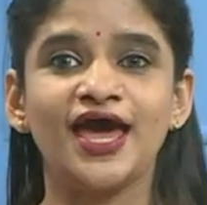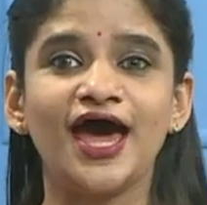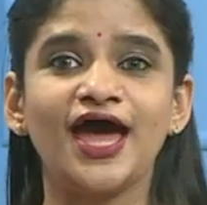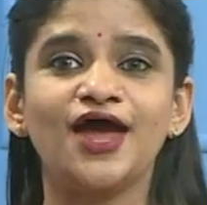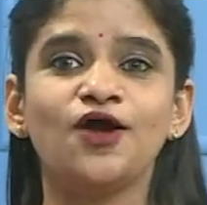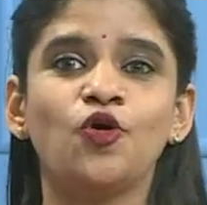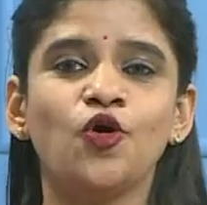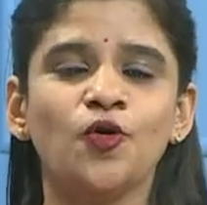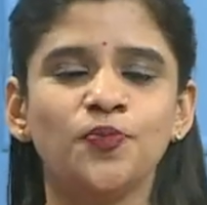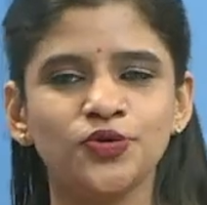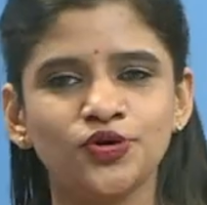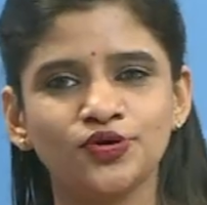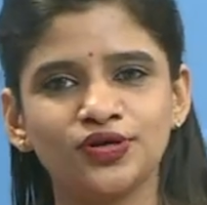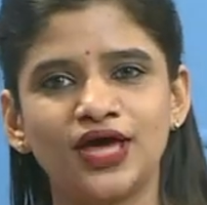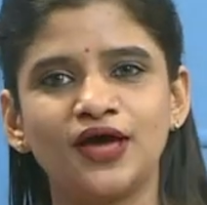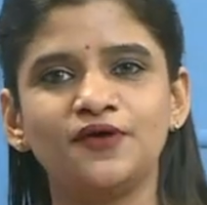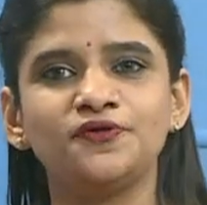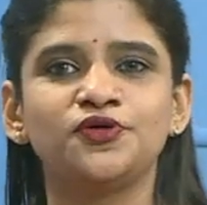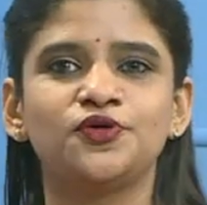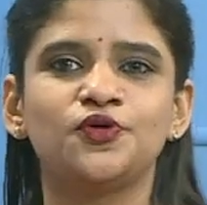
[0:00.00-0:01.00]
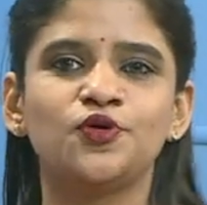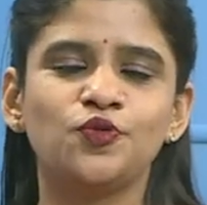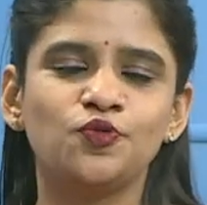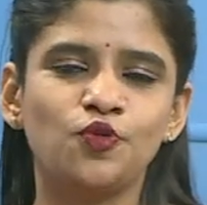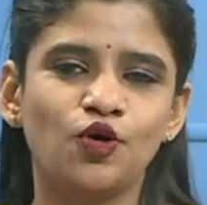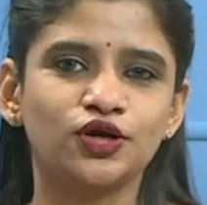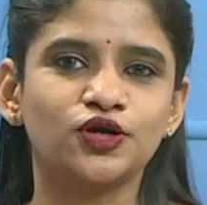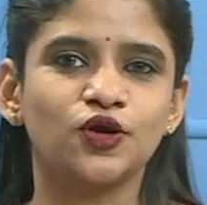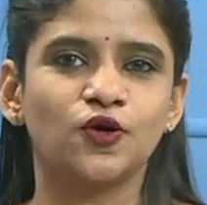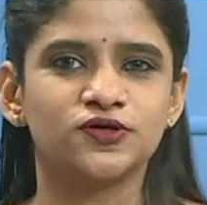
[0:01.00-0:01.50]
I hope you now know
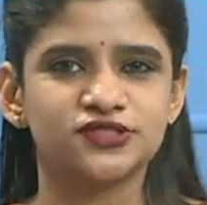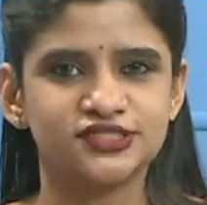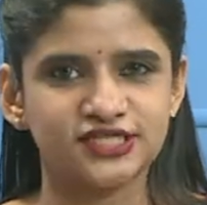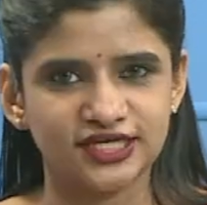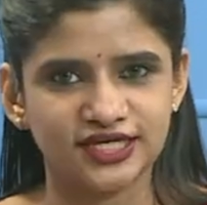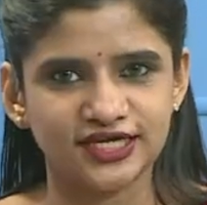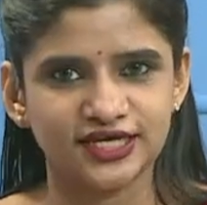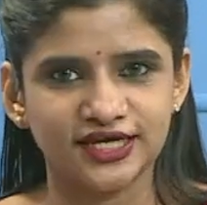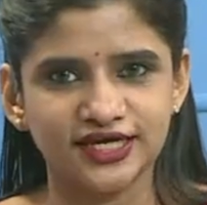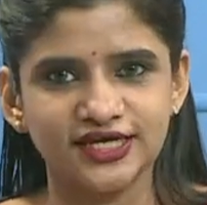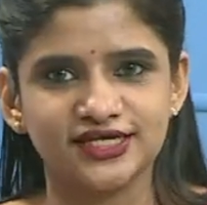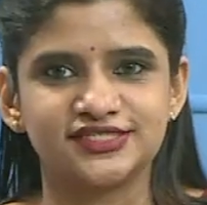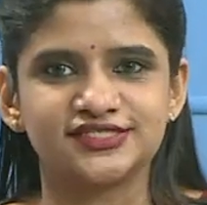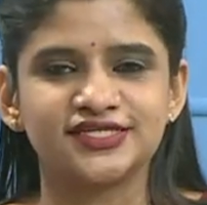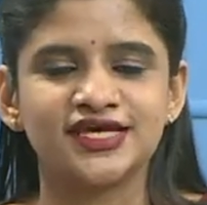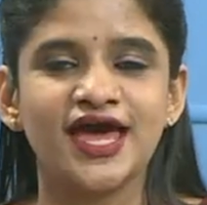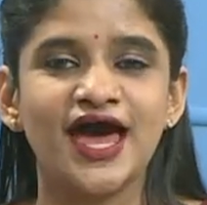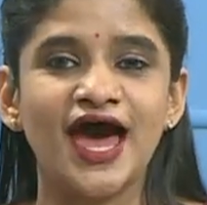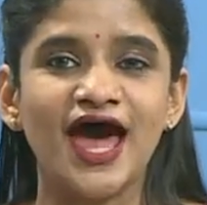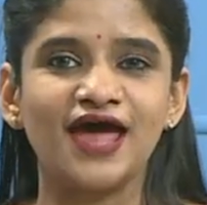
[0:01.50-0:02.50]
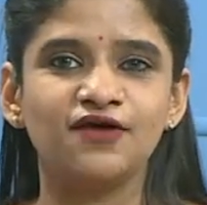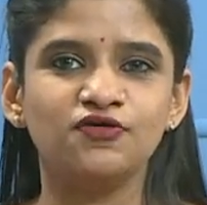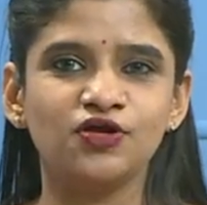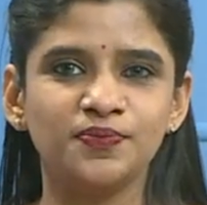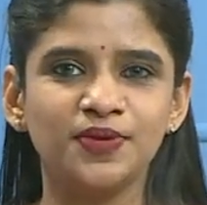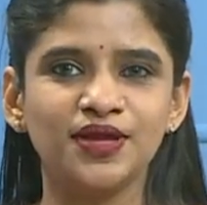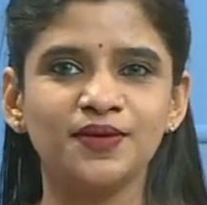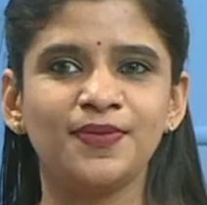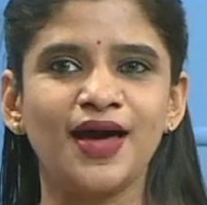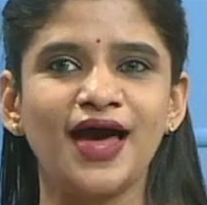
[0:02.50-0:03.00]
what OCD is. I will
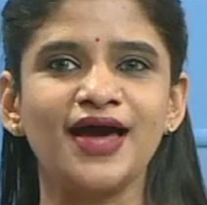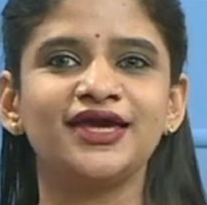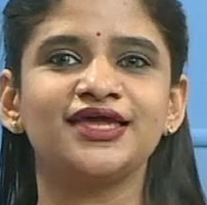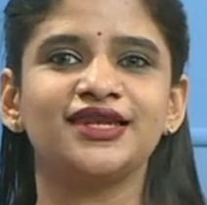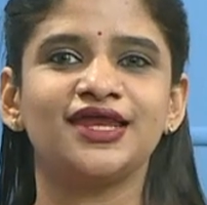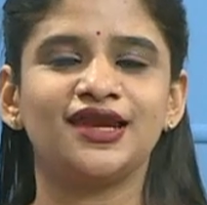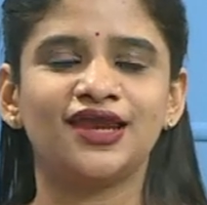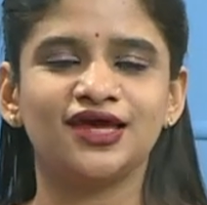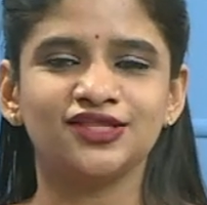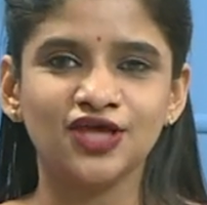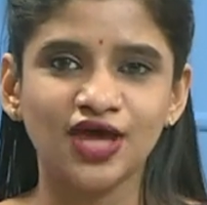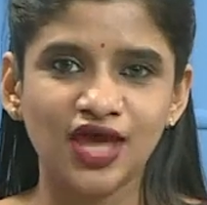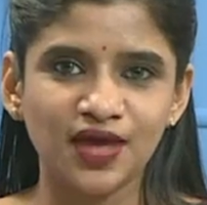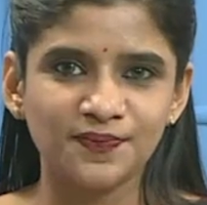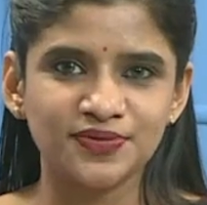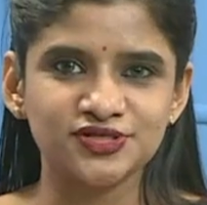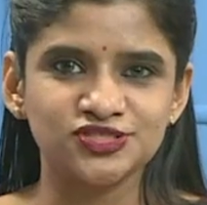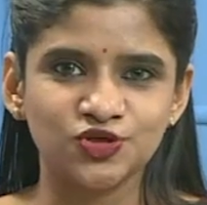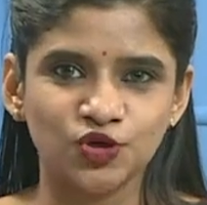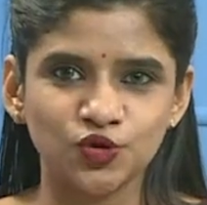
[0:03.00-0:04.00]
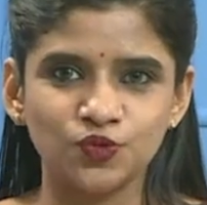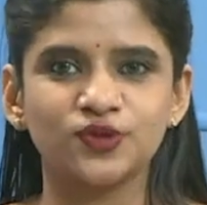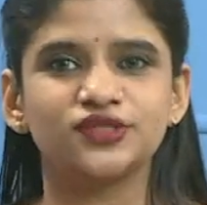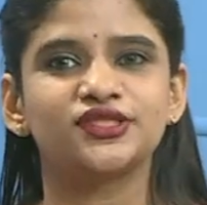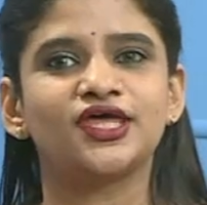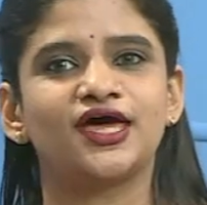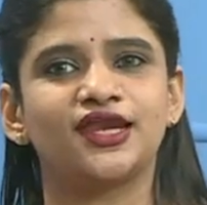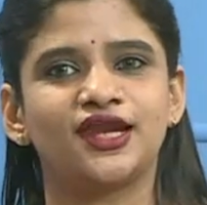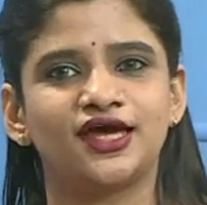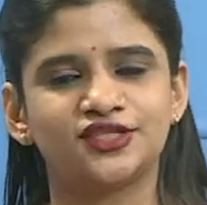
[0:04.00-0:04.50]
be back in another episode
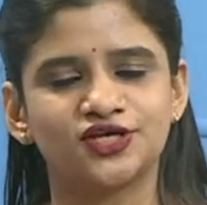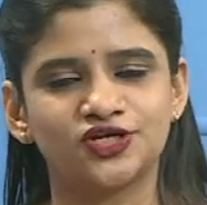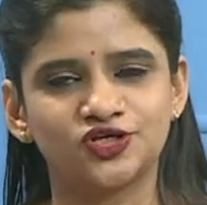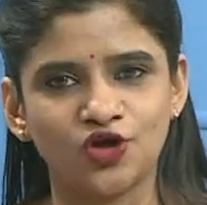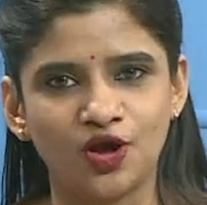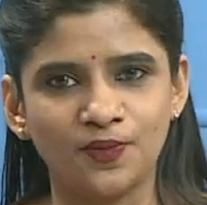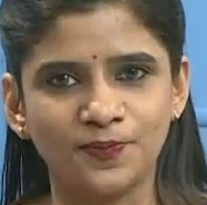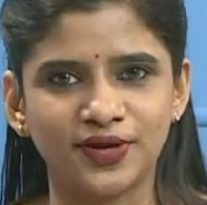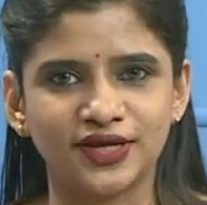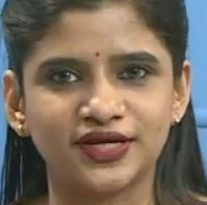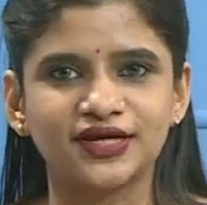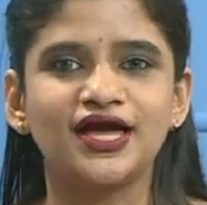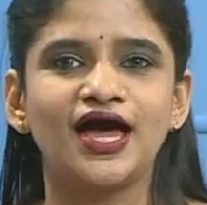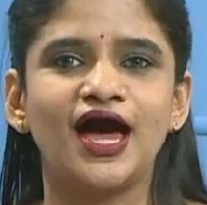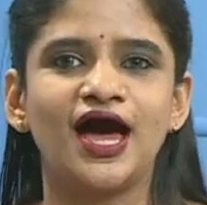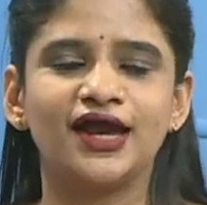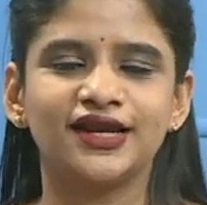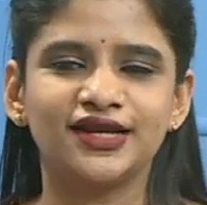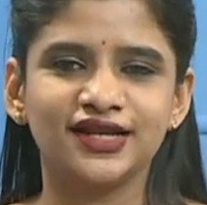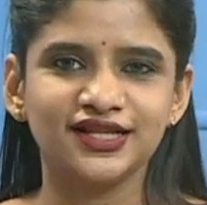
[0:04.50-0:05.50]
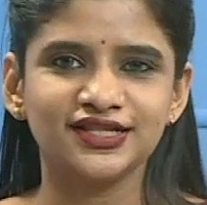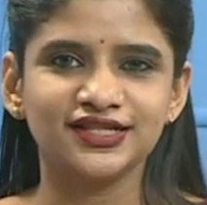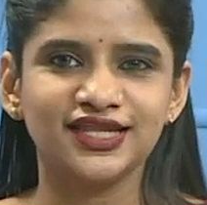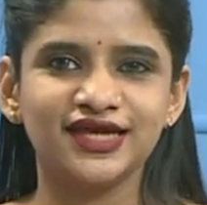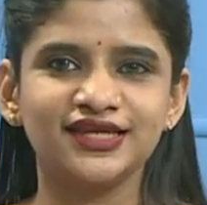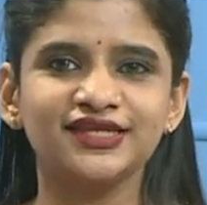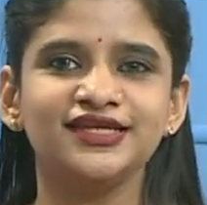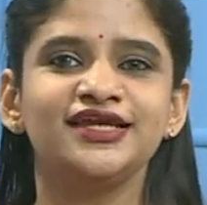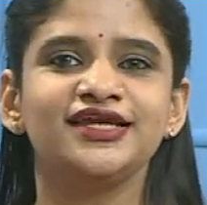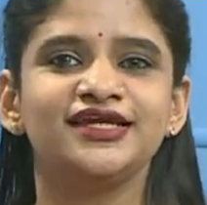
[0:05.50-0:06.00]
with another topic. Until
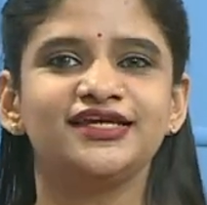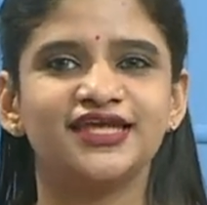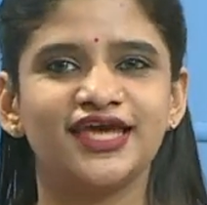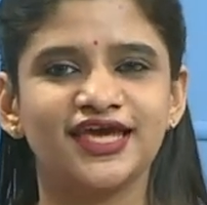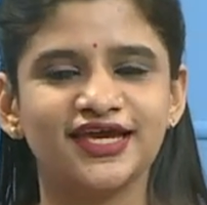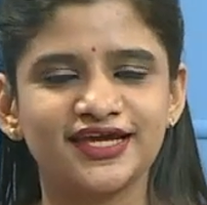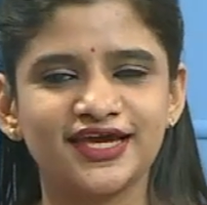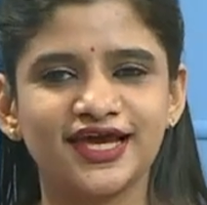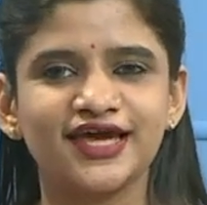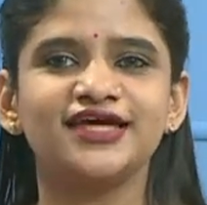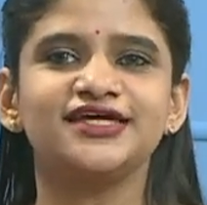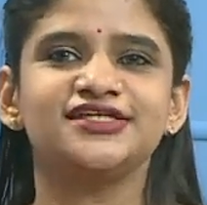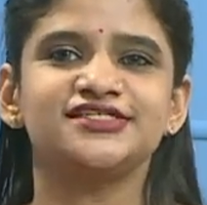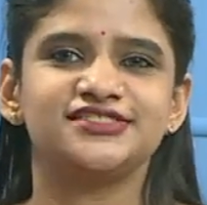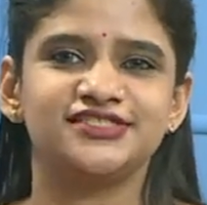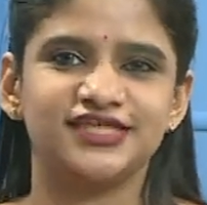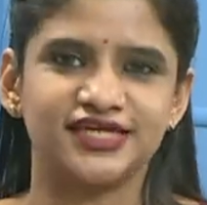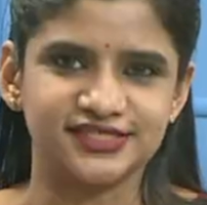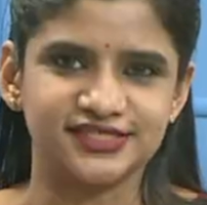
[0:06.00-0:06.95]
then, take care, stay